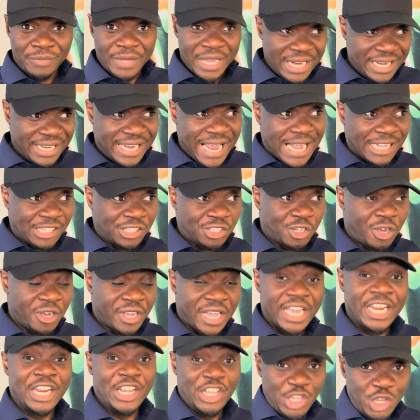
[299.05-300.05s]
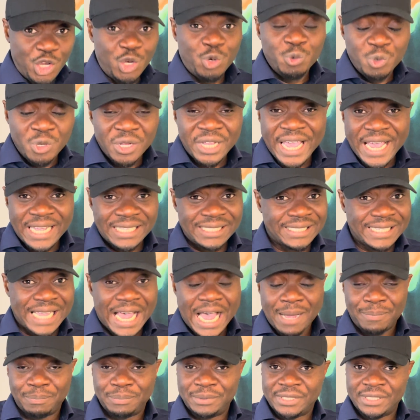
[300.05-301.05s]
in that socket, you will get
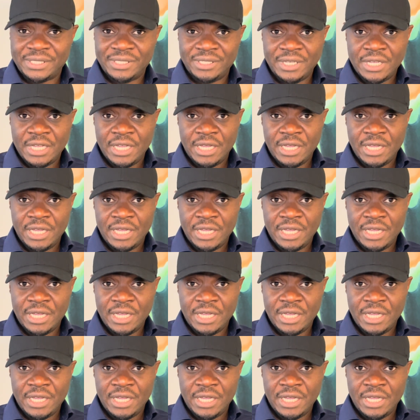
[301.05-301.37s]
zapped.